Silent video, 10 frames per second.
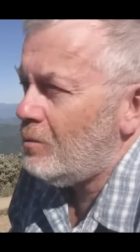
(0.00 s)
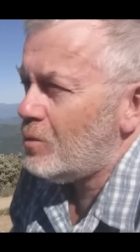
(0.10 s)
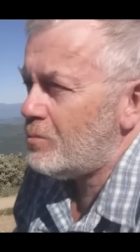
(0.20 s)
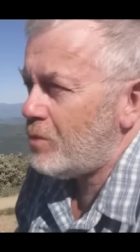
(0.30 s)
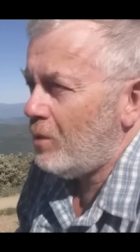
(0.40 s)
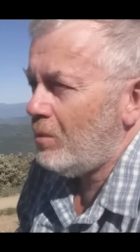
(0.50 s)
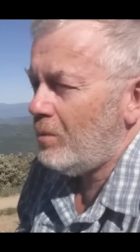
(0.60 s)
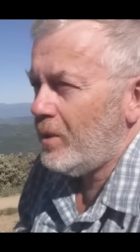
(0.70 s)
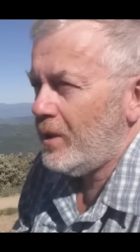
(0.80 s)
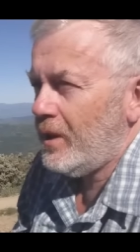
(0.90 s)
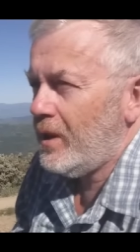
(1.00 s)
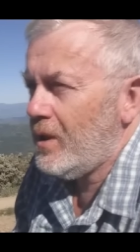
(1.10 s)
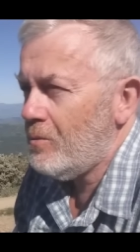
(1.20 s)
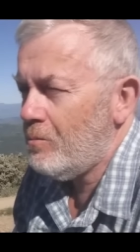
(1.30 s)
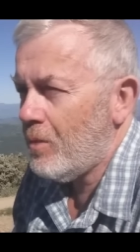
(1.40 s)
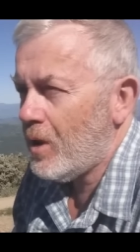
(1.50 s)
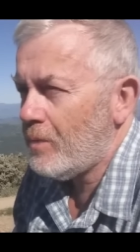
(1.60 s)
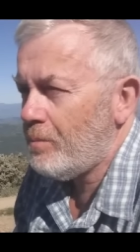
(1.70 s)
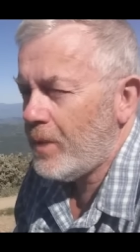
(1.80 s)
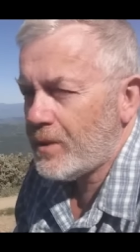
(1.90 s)
was probably my
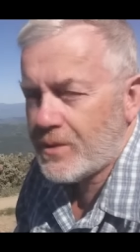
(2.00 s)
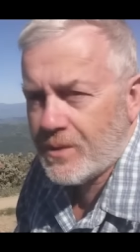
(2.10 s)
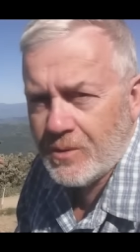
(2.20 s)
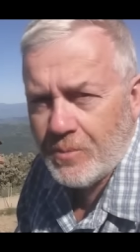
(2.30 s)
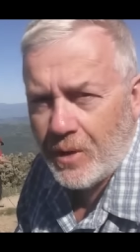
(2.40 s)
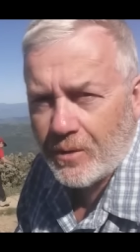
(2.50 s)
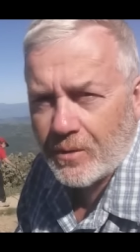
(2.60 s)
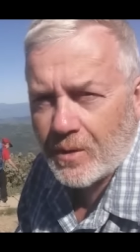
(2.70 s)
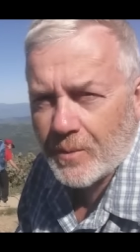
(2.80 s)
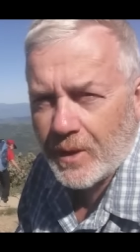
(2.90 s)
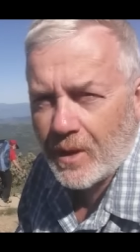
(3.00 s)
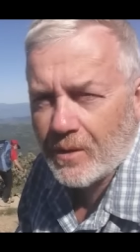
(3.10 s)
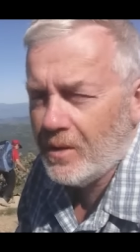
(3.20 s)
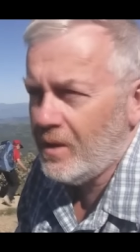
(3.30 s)
best part of the Camino.